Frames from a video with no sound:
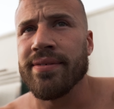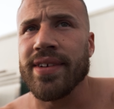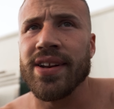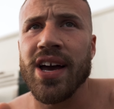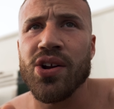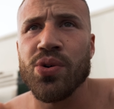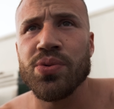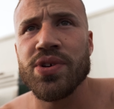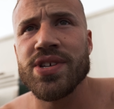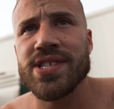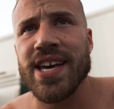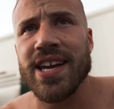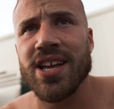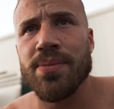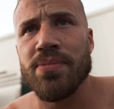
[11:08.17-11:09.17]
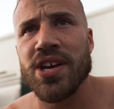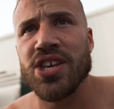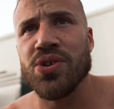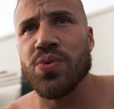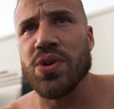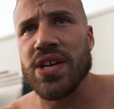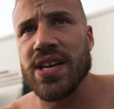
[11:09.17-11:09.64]
and not only is that gonna make
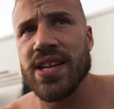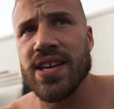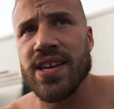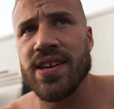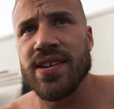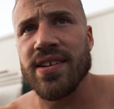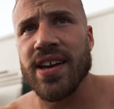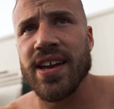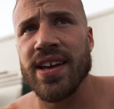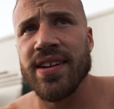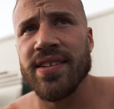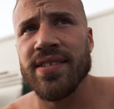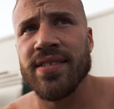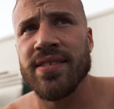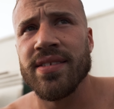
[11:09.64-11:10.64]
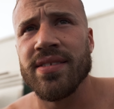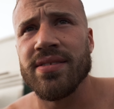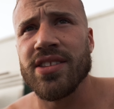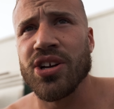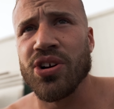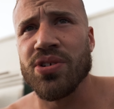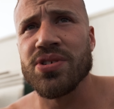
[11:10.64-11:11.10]
you needy and
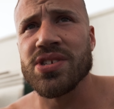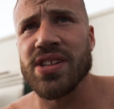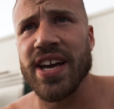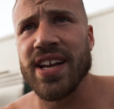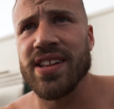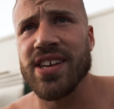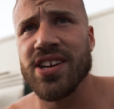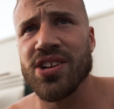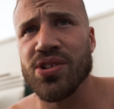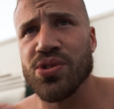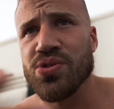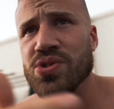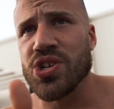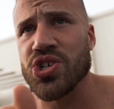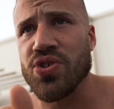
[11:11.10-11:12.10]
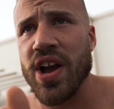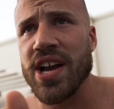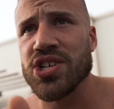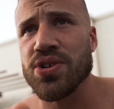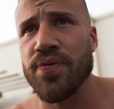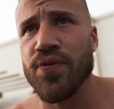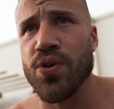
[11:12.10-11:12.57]
the girl's likely gonna lose
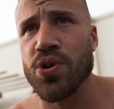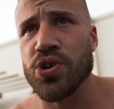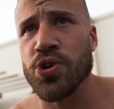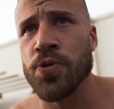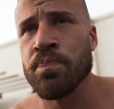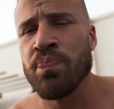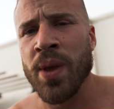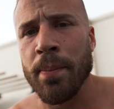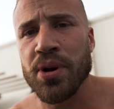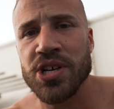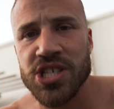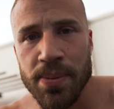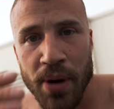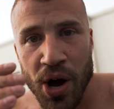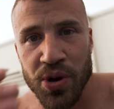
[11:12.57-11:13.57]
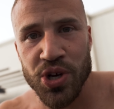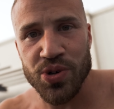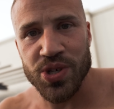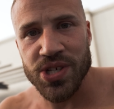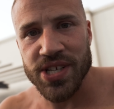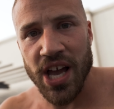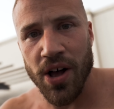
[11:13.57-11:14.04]
attraction for you, but it's about
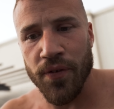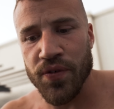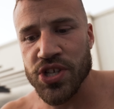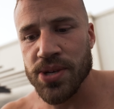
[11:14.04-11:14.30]
yourself.